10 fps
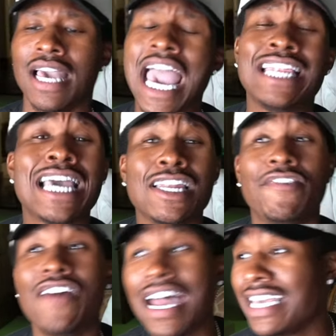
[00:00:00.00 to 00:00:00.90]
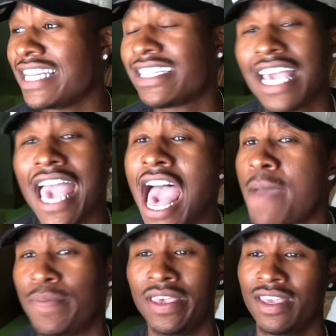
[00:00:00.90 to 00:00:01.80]
and then the funniest shit
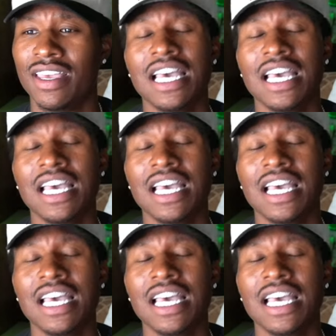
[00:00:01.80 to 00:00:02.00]
happened.